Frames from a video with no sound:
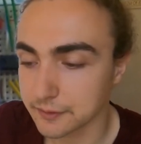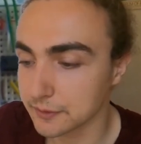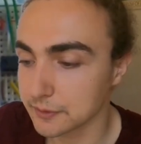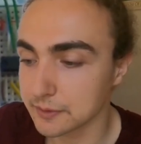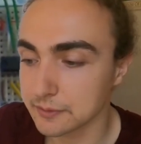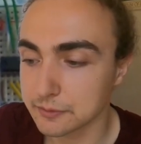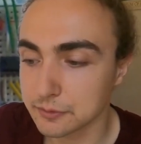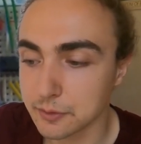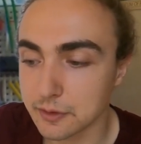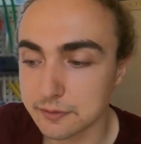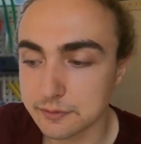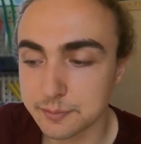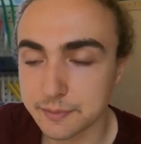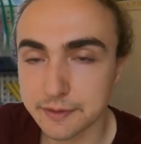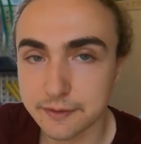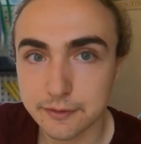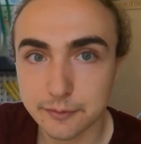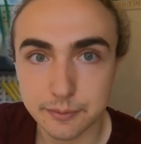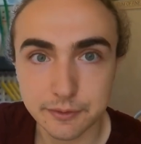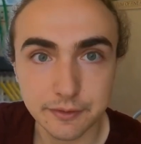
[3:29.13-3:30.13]
so you have 12
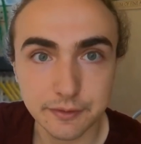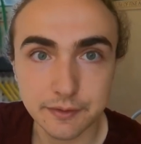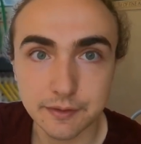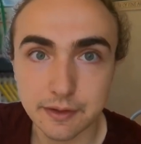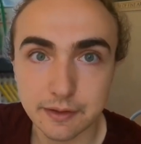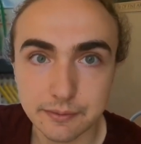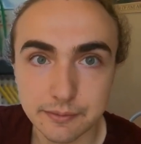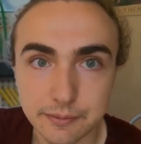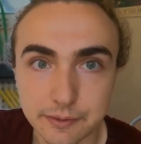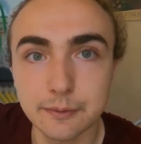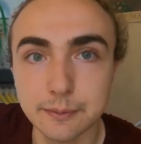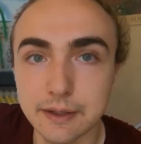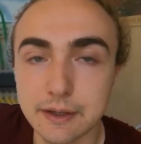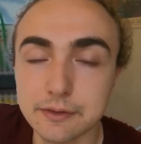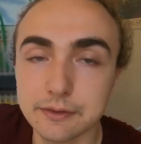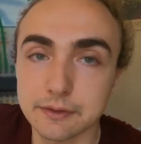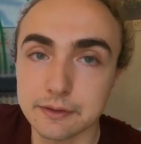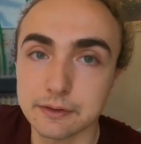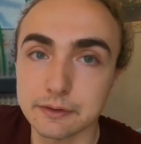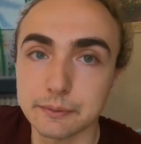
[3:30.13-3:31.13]
bits which is enough so we
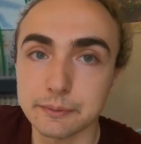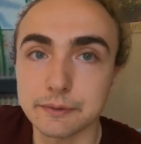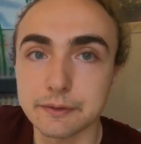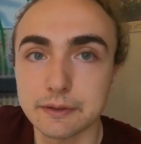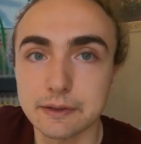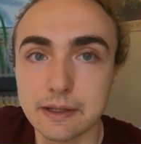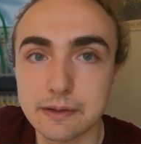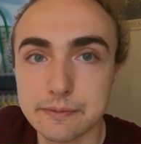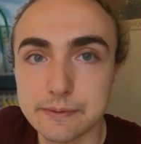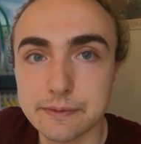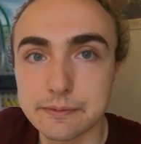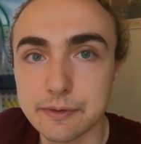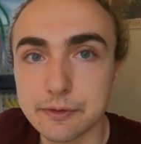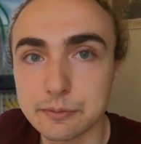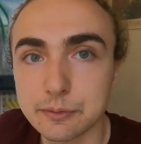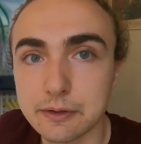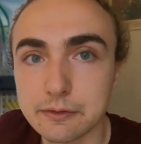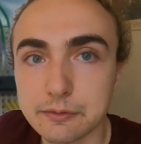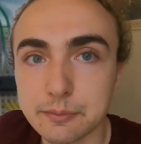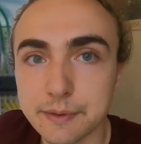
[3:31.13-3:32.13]
actually use 11 of the
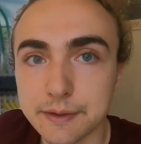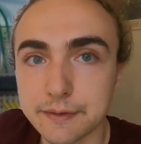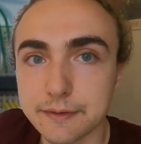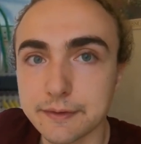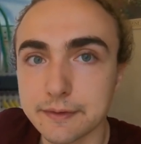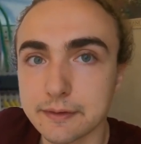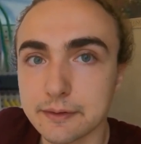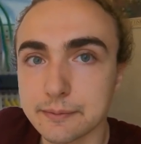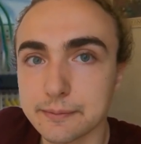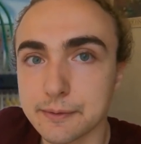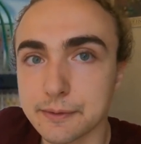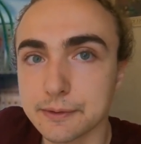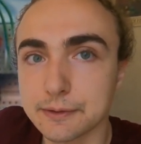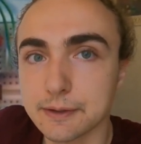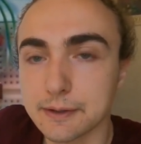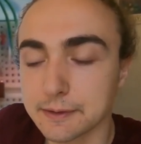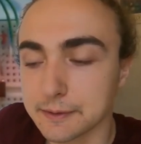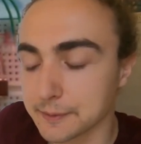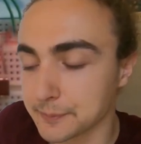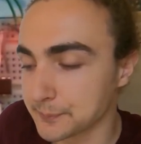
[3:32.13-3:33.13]
12 bits in the full
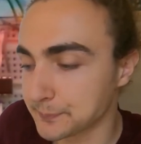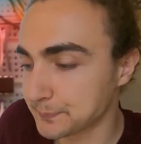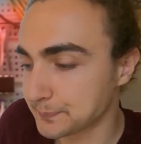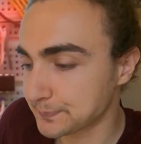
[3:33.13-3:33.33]
clock